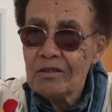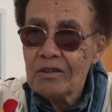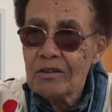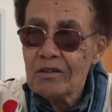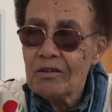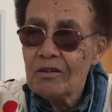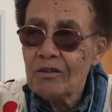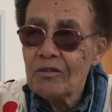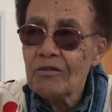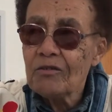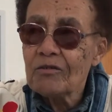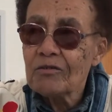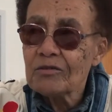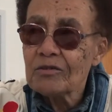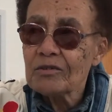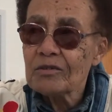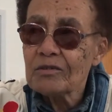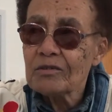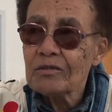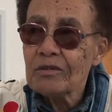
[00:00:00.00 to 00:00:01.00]
the
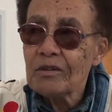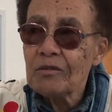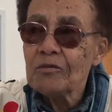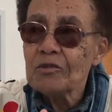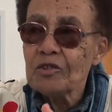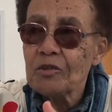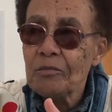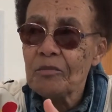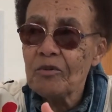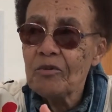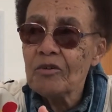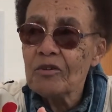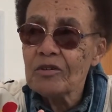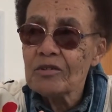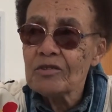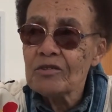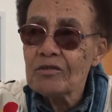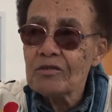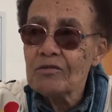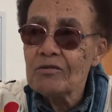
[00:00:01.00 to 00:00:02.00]
girls, it was a boarding
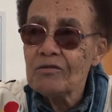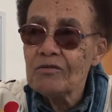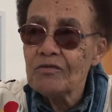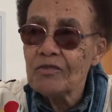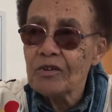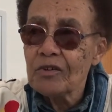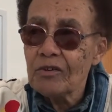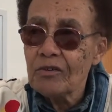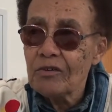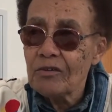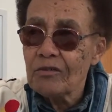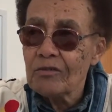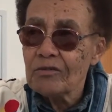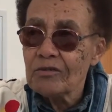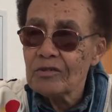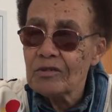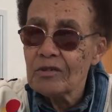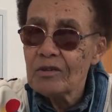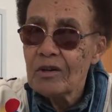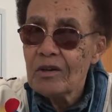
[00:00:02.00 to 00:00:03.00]
school for
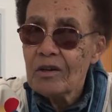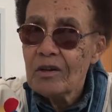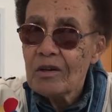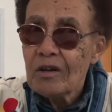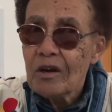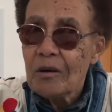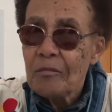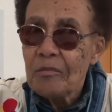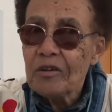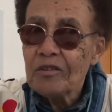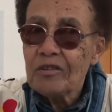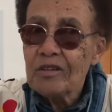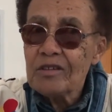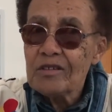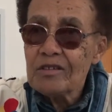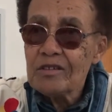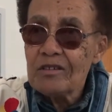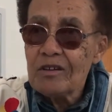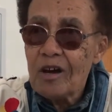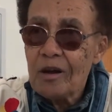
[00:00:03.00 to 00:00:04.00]
girls, but they
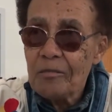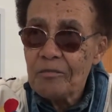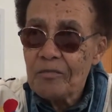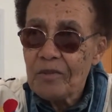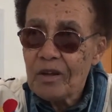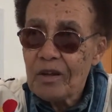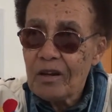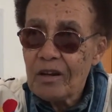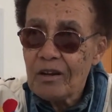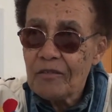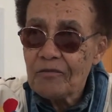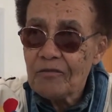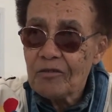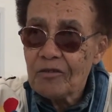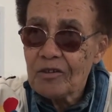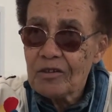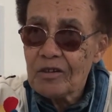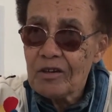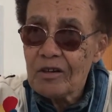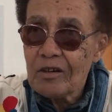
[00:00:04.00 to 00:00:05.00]
stopped that after
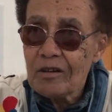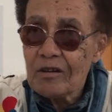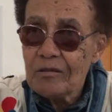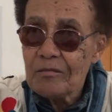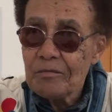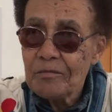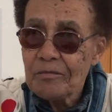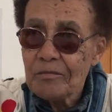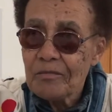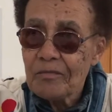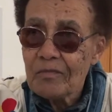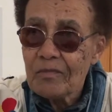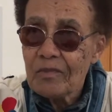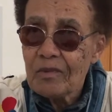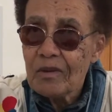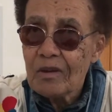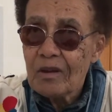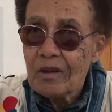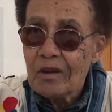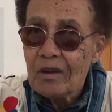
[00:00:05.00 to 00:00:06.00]
a time.
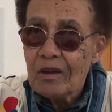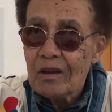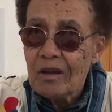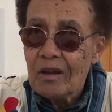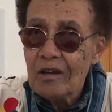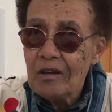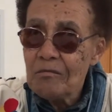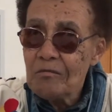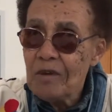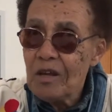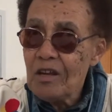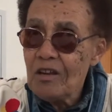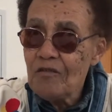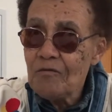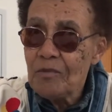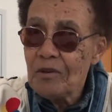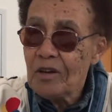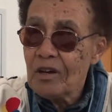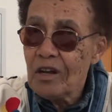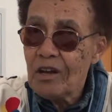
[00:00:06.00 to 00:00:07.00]
And it may have
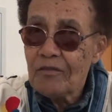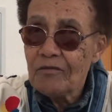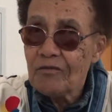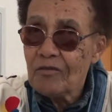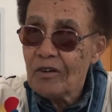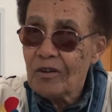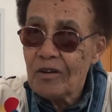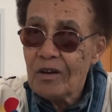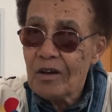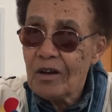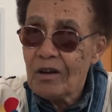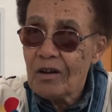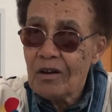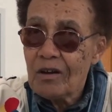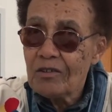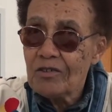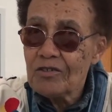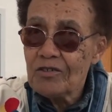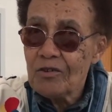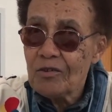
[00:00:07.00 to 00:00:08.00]
been after,
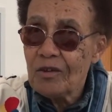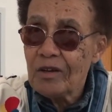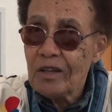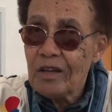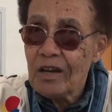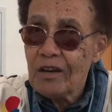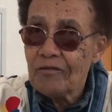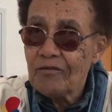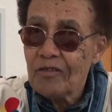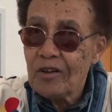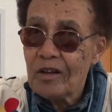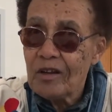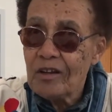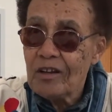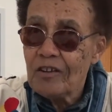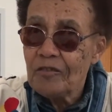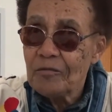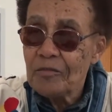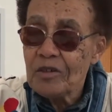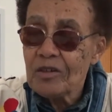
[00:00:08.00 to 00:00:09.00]
shortly after I
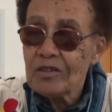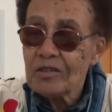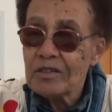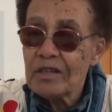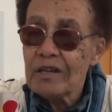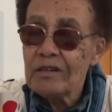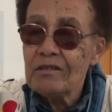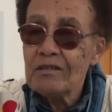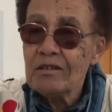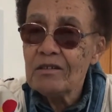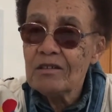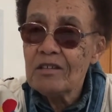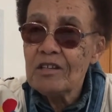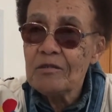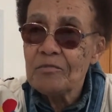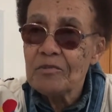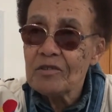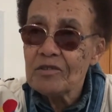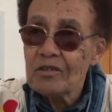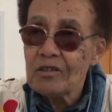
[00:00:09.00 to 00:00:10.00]
left, because I did
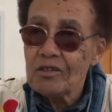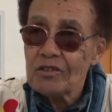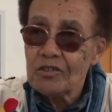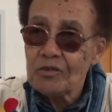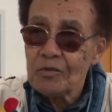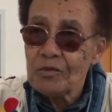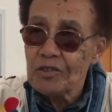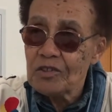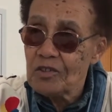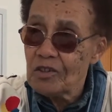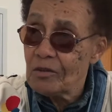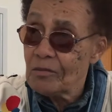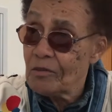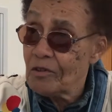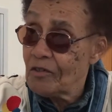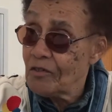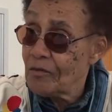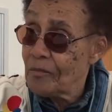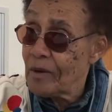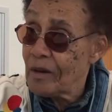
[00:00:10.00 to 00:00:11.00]
keep in touch with some
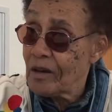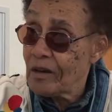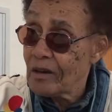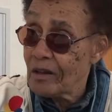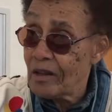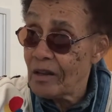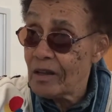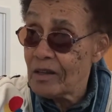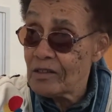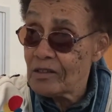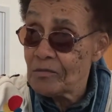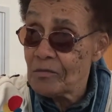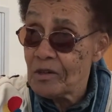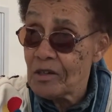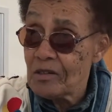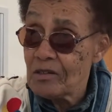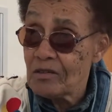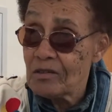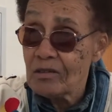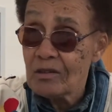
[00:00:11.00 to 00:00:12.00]
of my
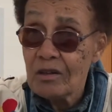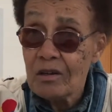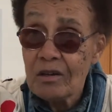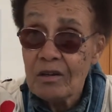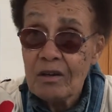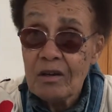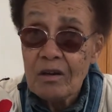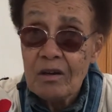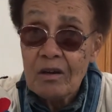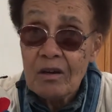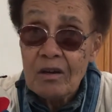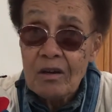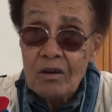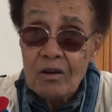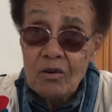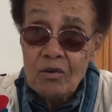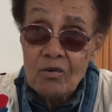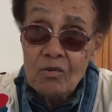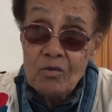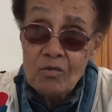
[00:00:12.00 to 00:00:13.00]
classmates
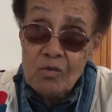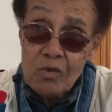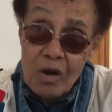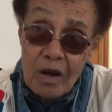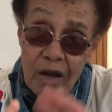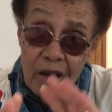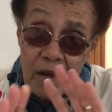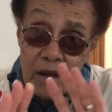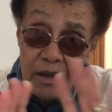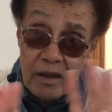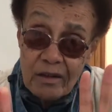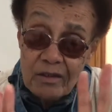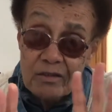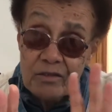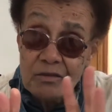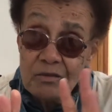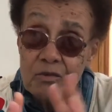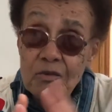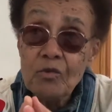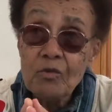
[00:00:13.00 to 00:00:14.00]
who
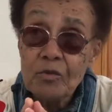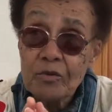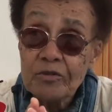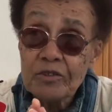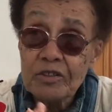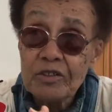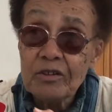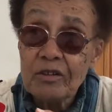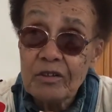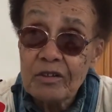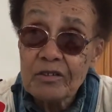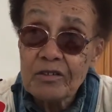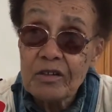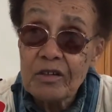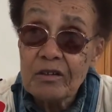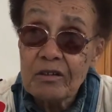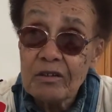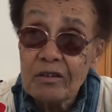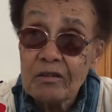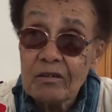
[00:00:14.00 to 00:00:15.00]
were still
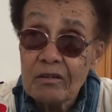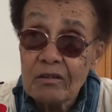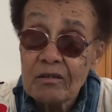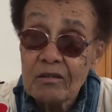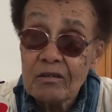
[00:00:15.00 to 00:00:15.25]
attending.